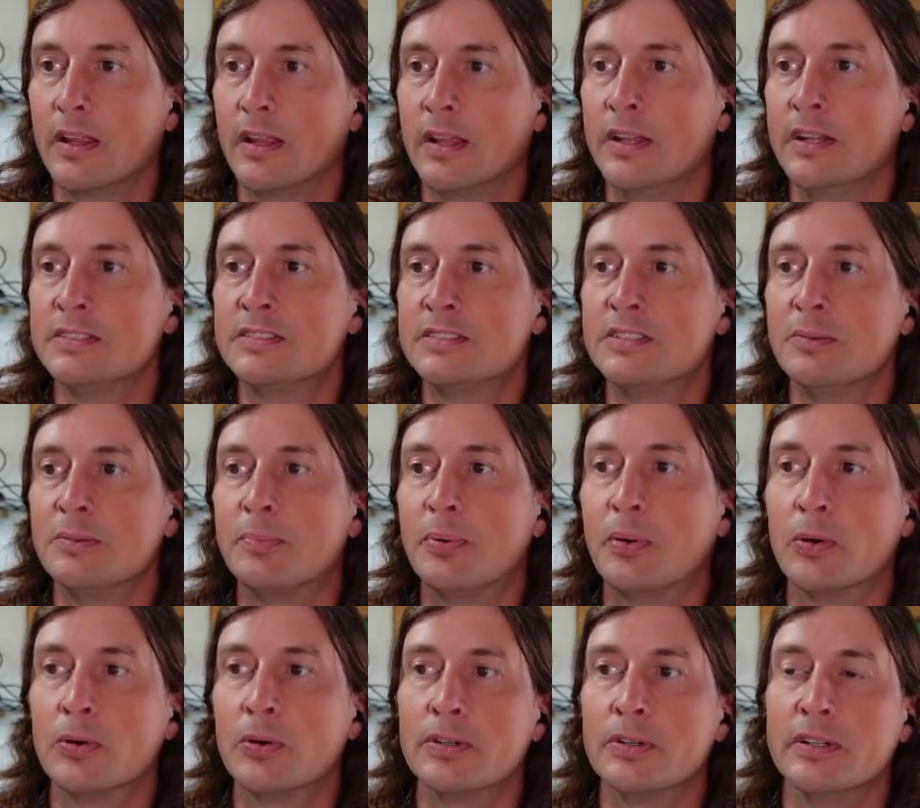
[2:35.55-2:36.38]
It is
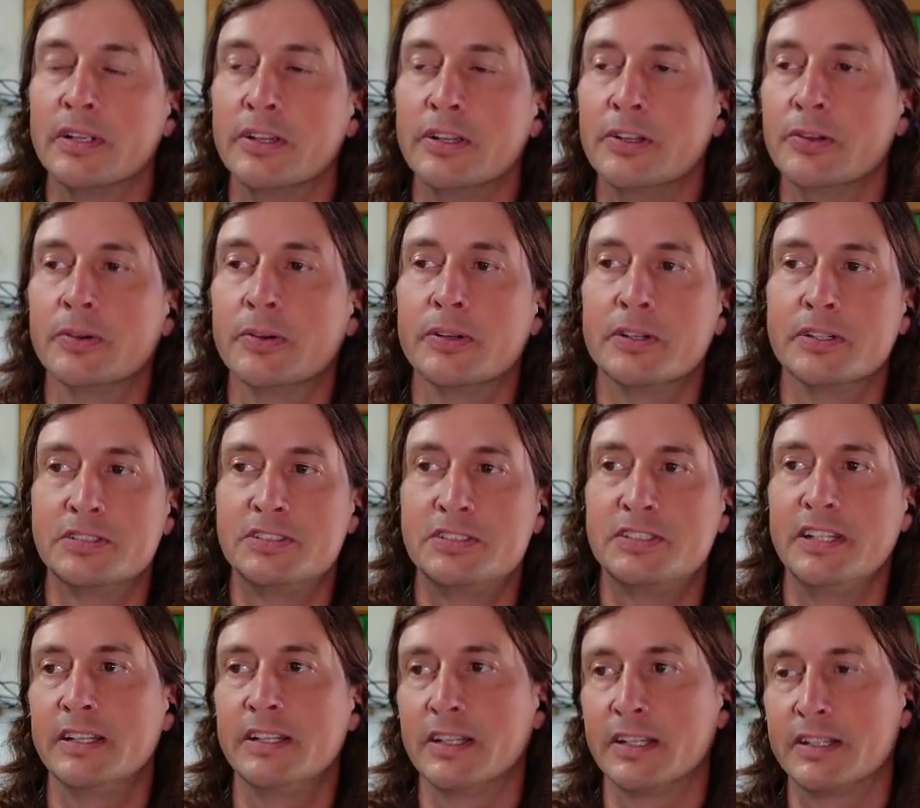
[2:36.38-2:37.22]
important that you
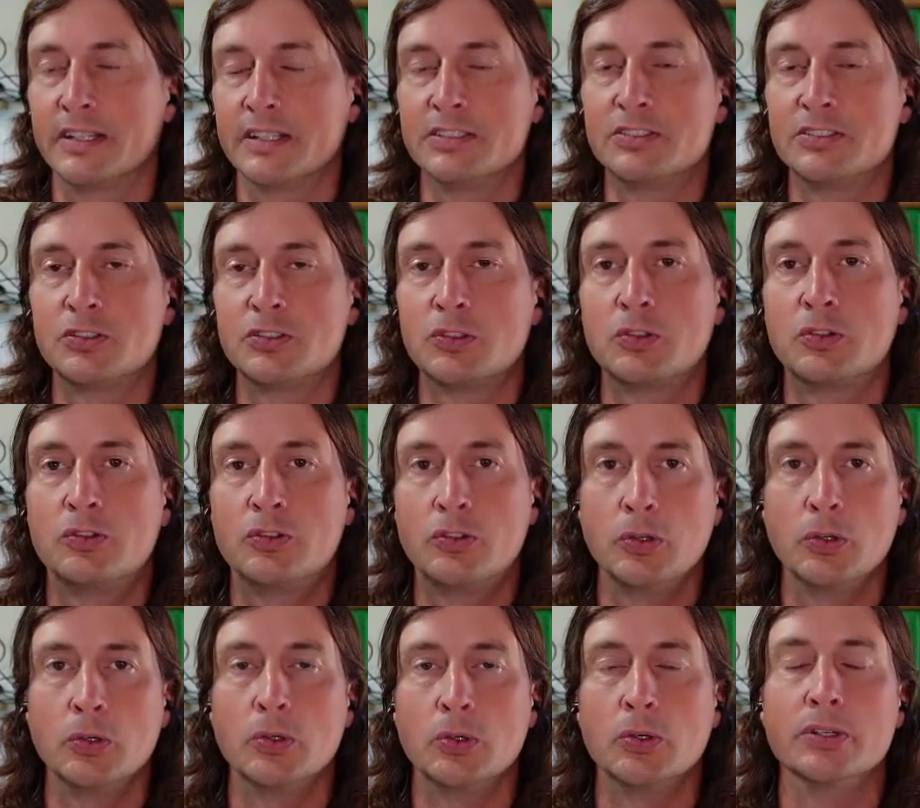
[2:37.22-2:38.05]
understand that this
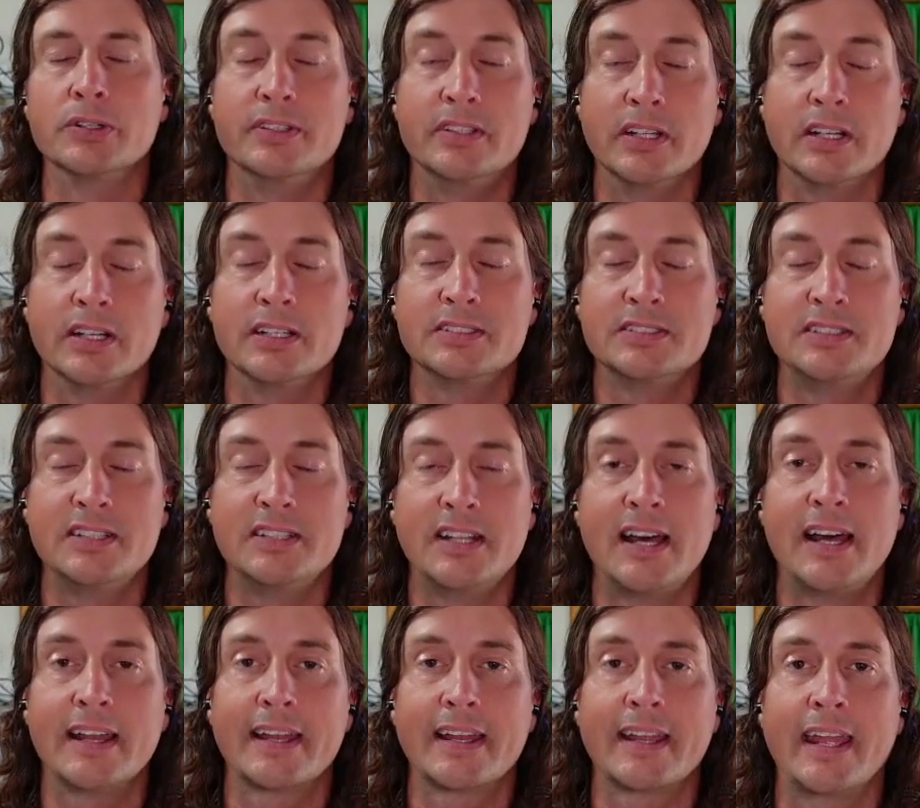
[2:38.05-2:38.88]
tool does
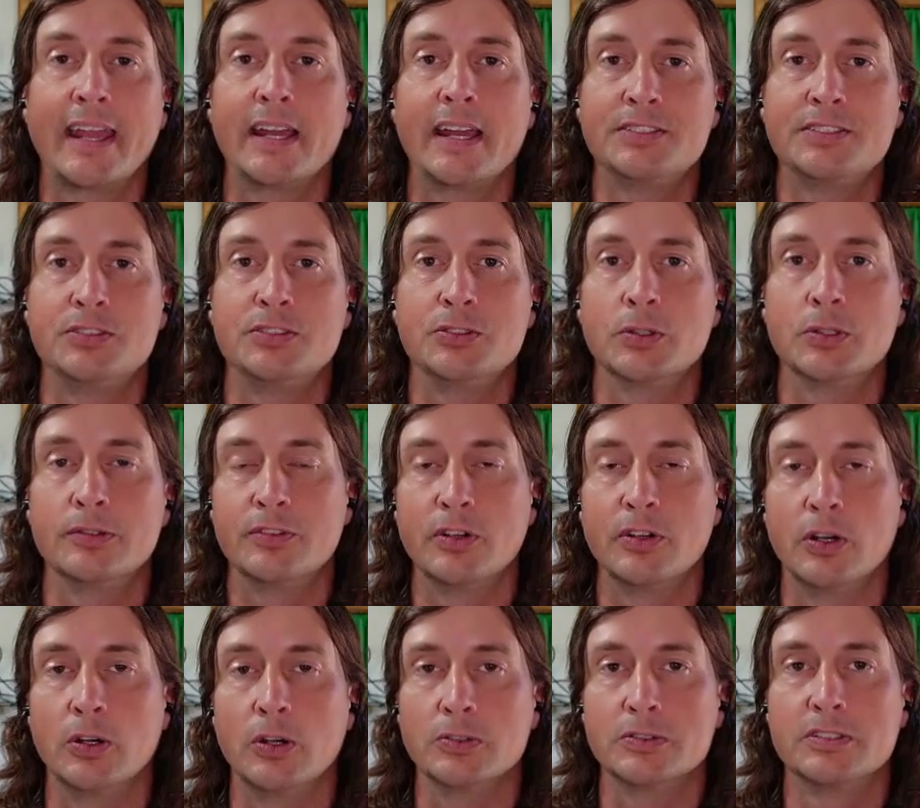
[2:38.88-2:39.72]
not cast your
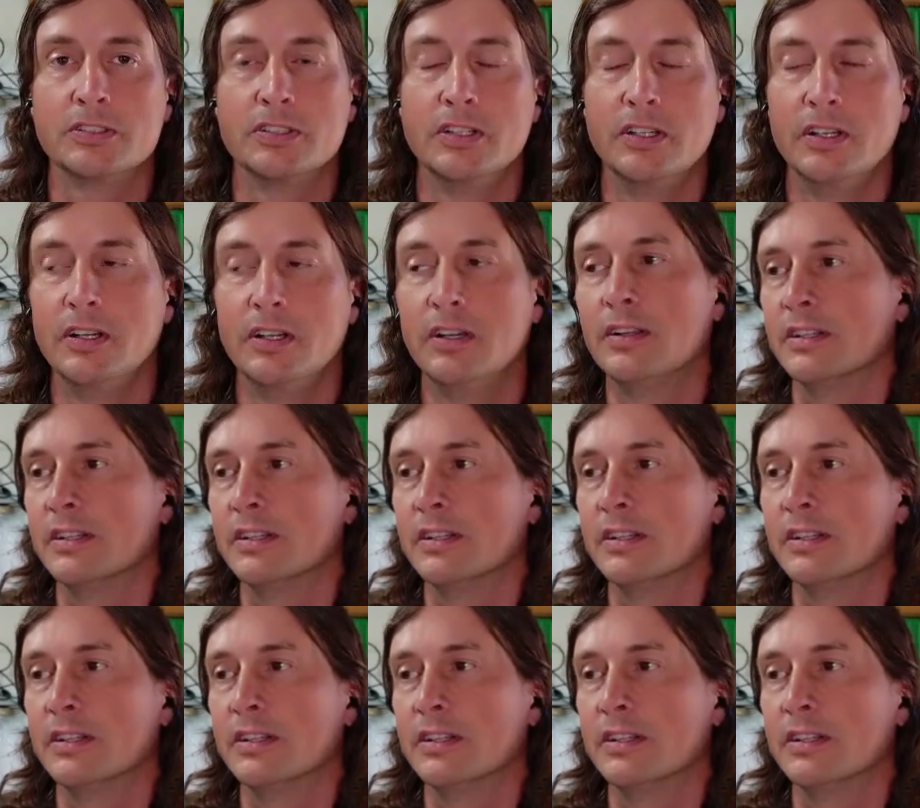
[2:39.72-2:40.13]
votes.